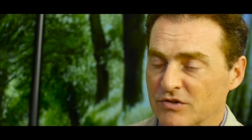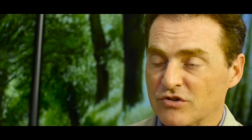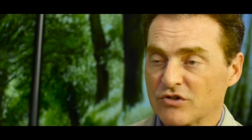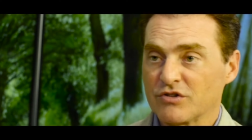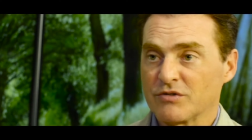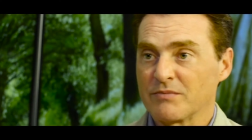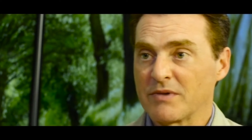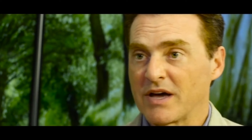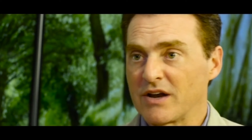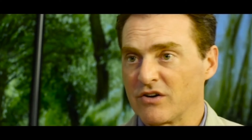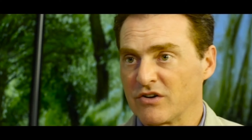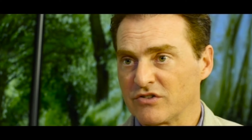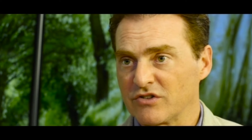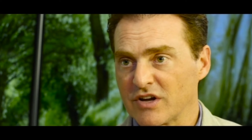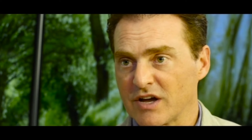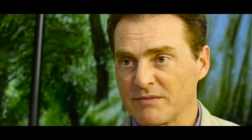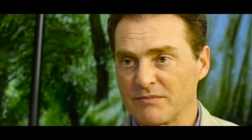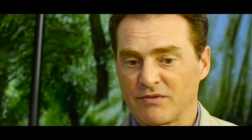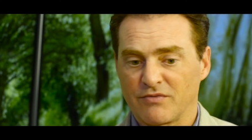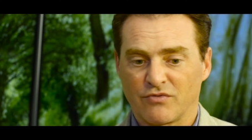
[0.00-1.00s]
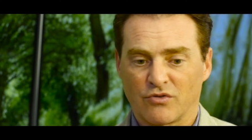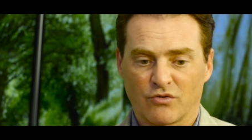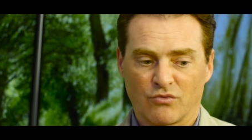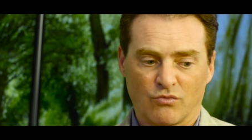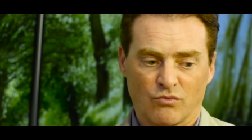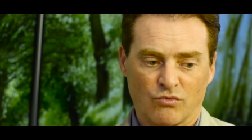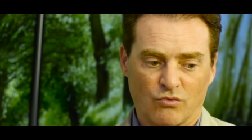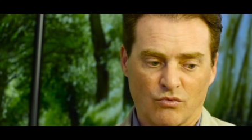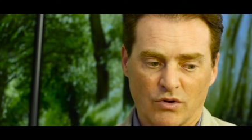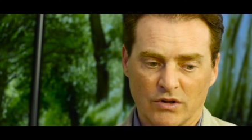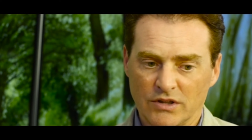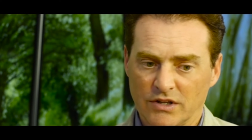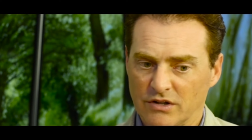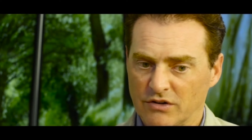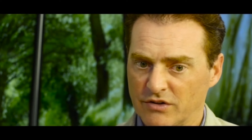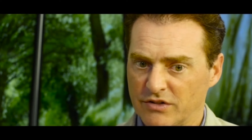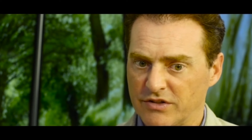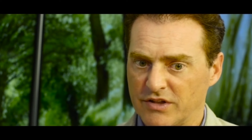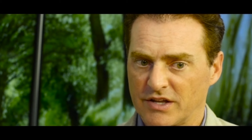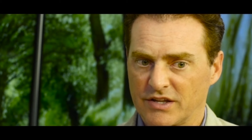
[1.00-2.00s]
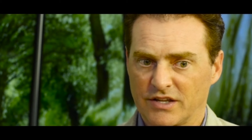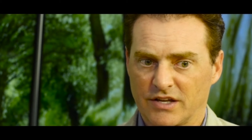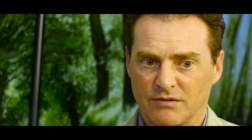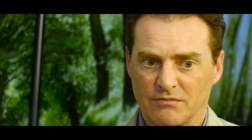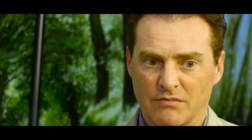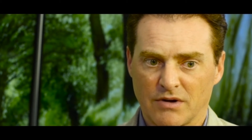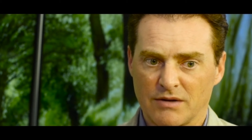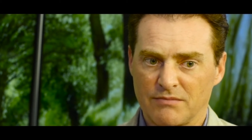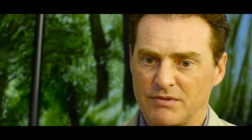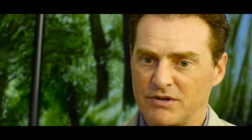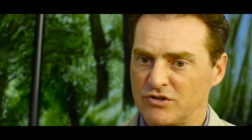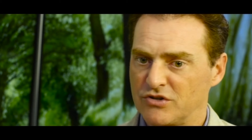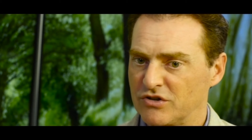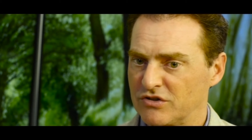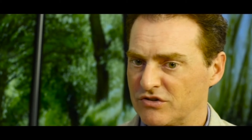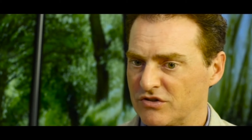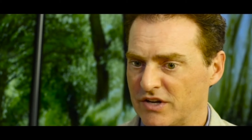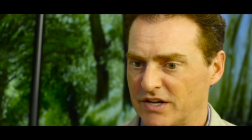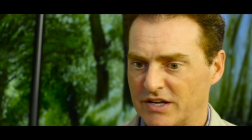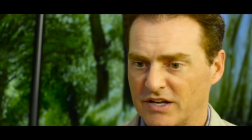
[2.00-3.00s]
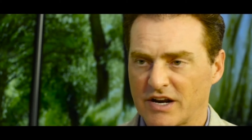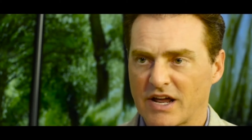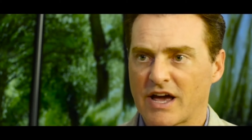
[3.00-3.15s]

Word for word: It's just a matter of time before one little thing that might be just like an